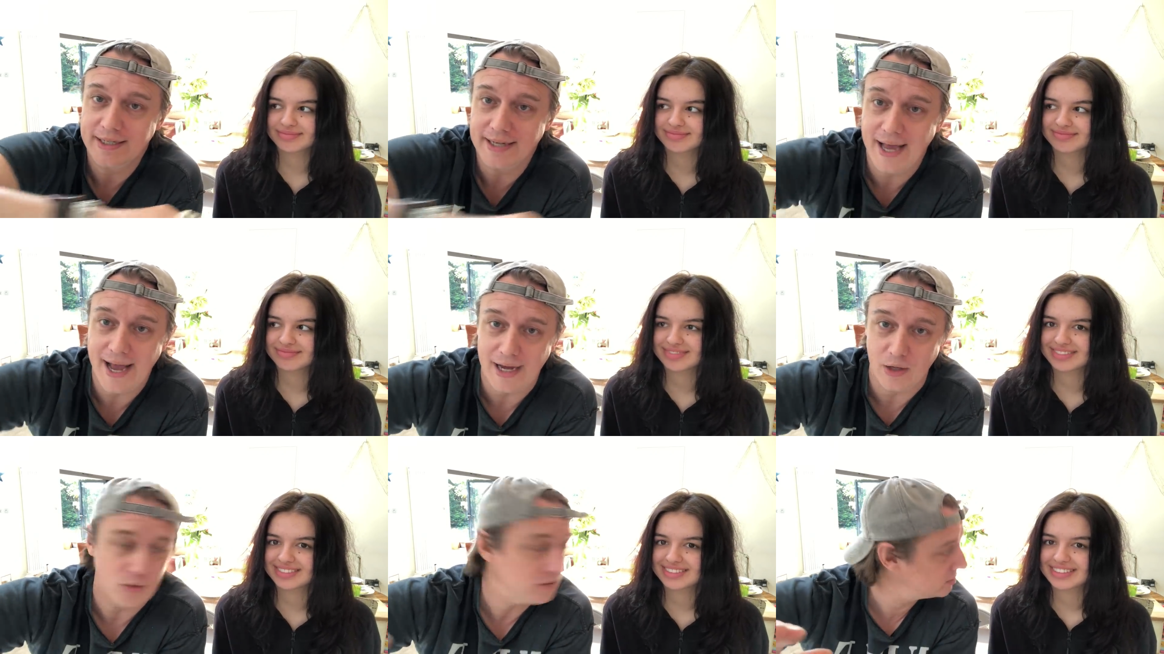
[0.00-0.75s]

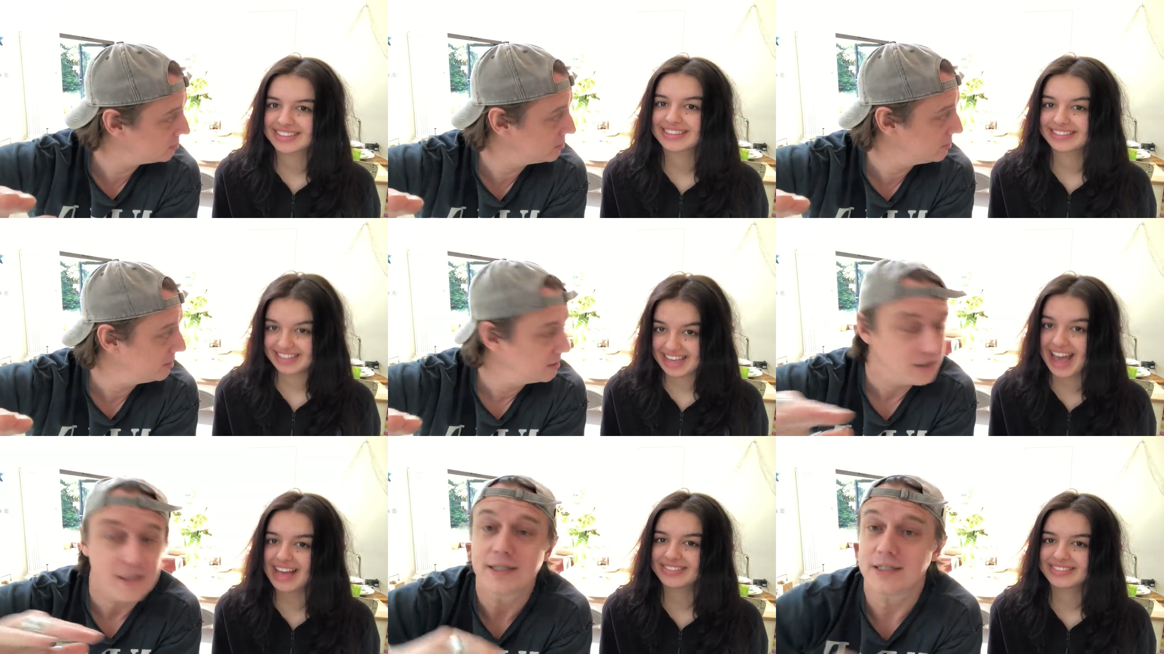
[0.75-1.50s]
Speaker 1: now.
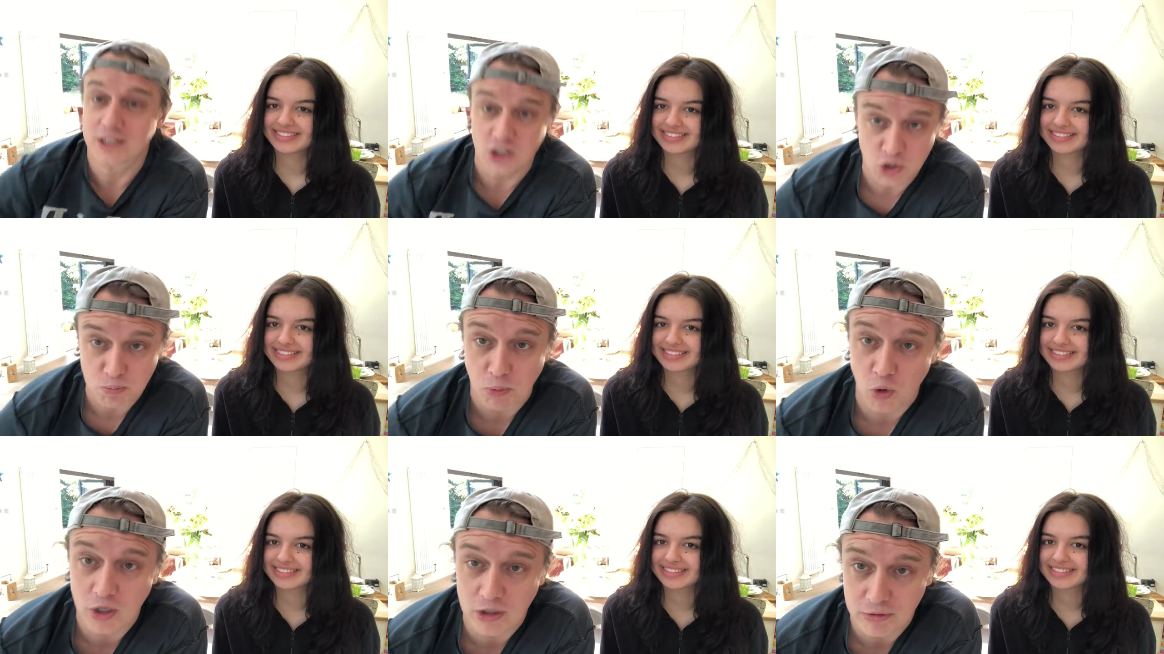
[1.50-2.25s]
Yeah. It's a
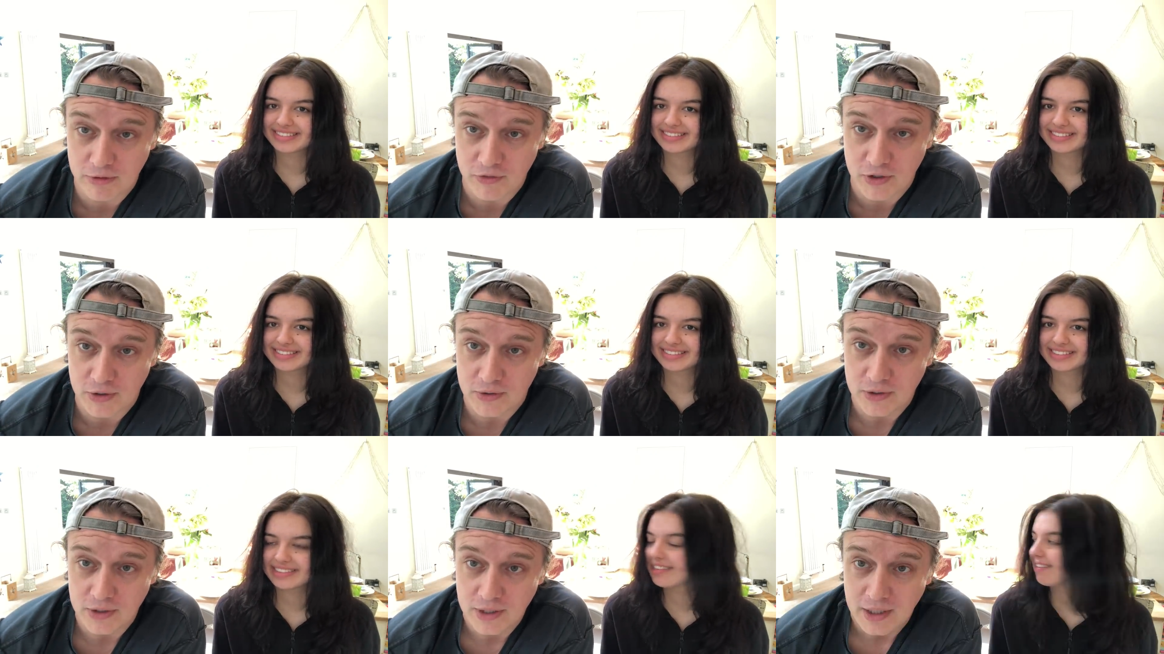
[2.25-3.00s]
spoiler review.
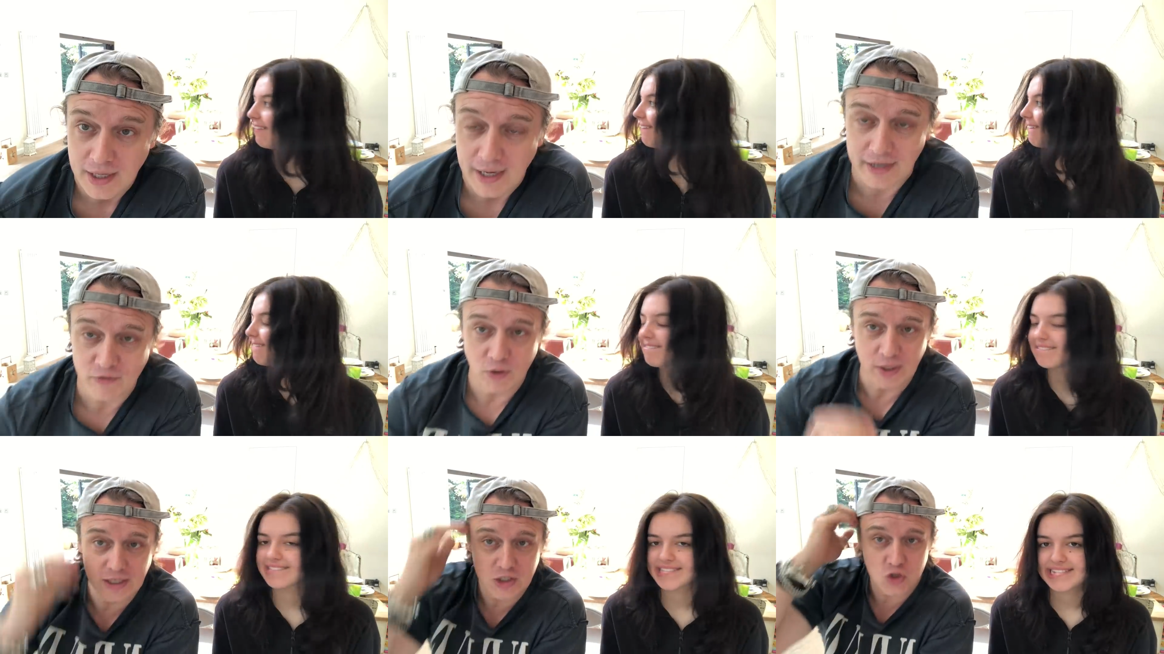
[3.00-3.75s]
And if
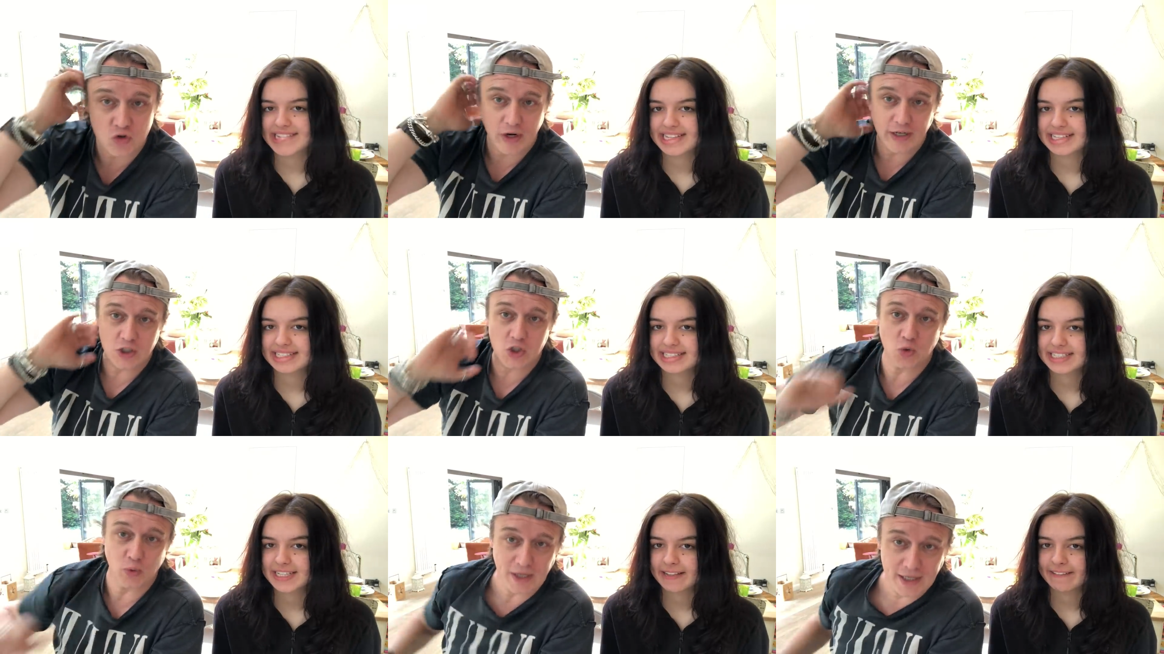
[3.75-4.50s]
you hear strange
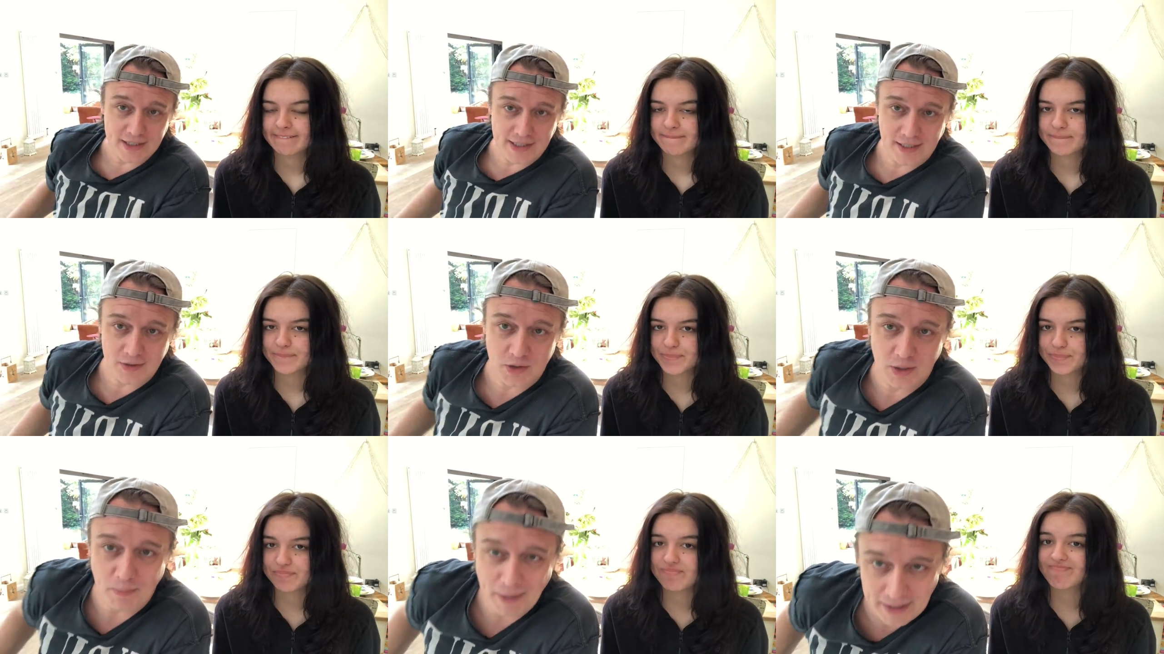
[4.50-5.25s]
squeaky sounds
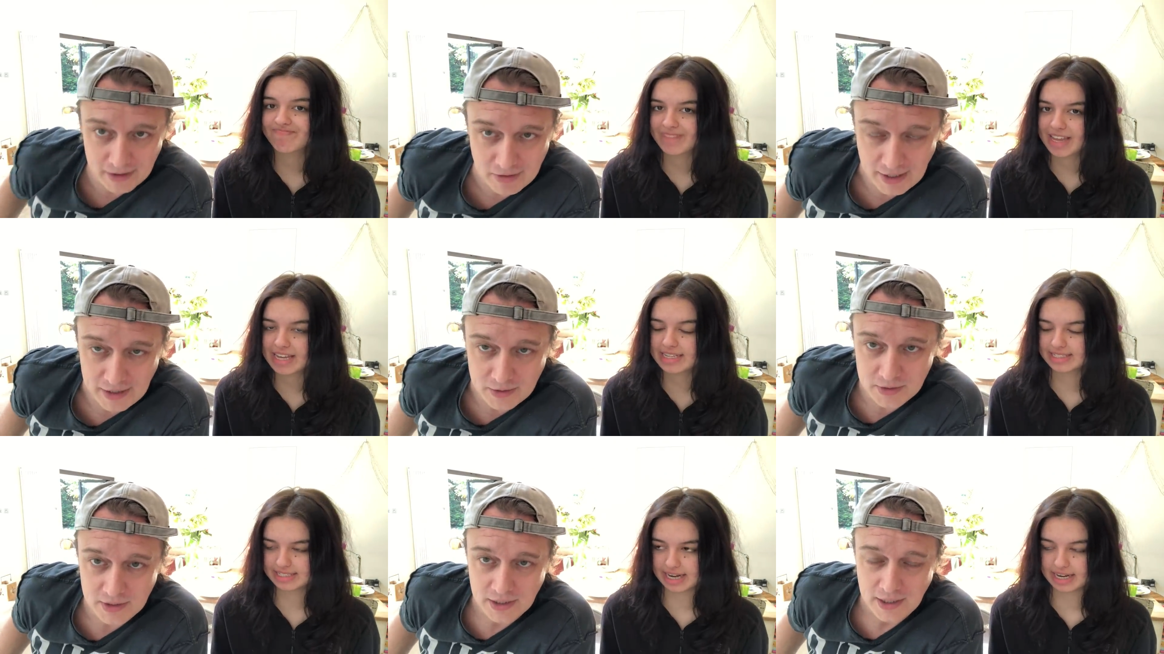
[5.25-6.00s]
in the
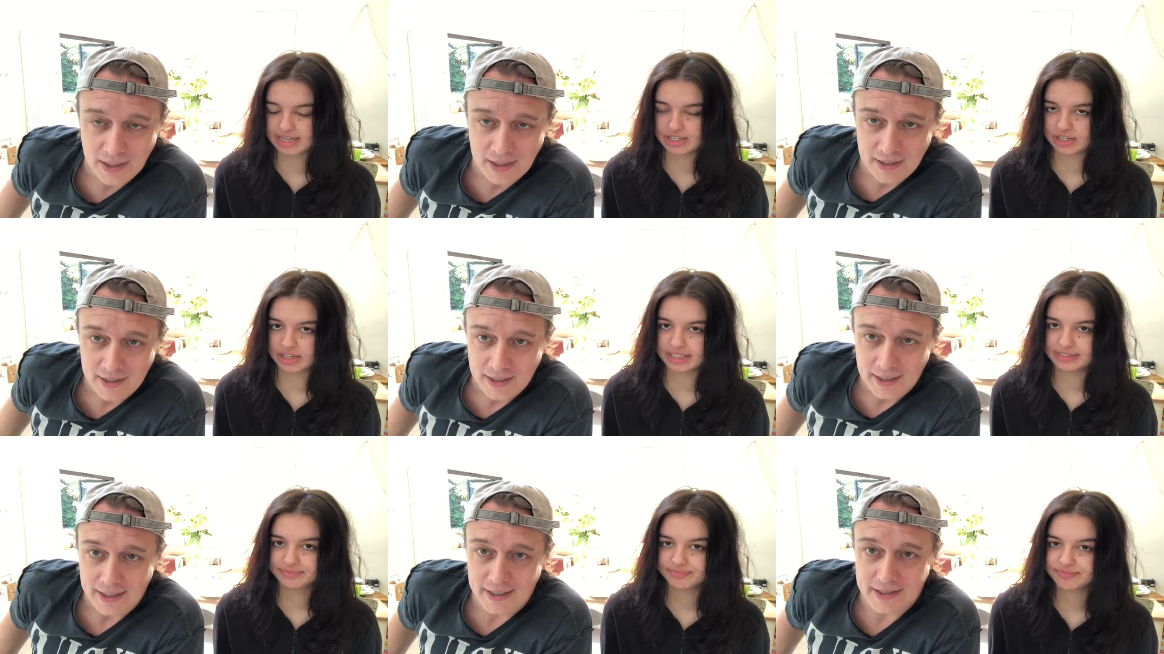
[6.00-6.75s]
background, it's
Speaker 2: Mummy
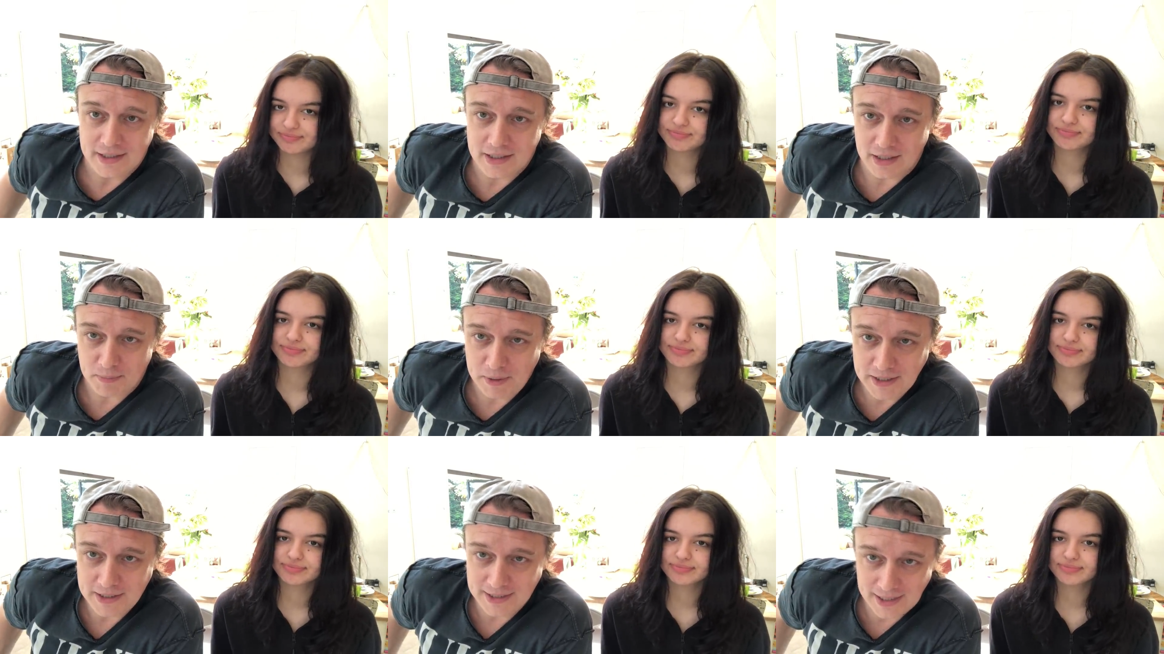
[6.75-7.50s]
Die.
Speaker 1: It's a
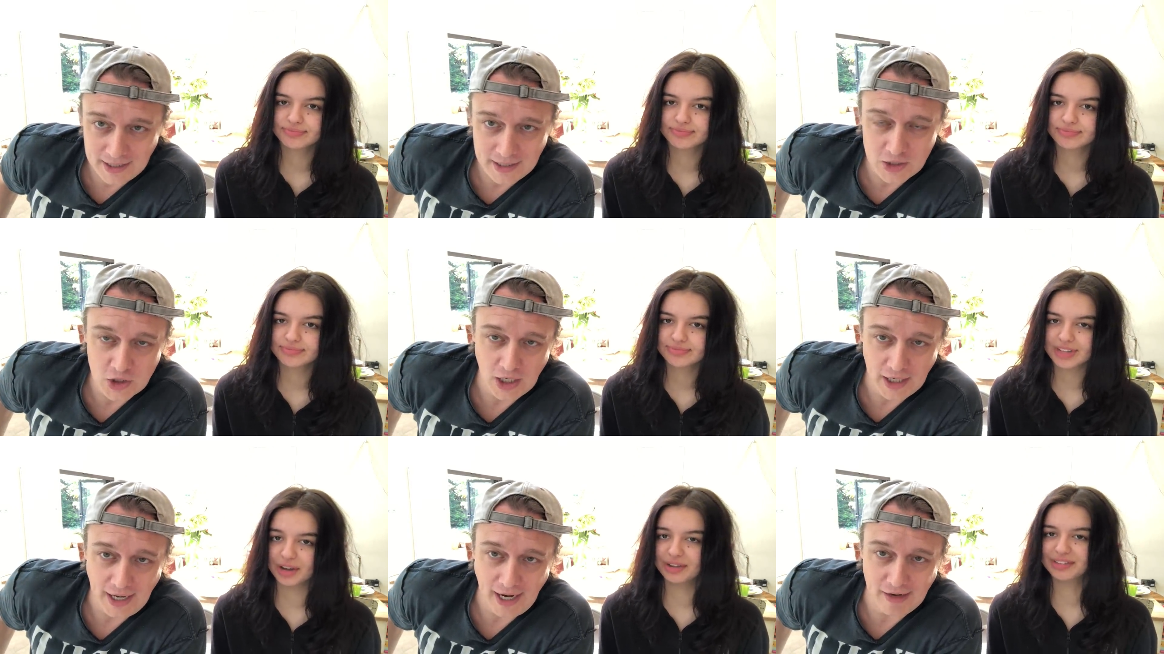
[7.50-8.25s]
Peter Dinklage like oh.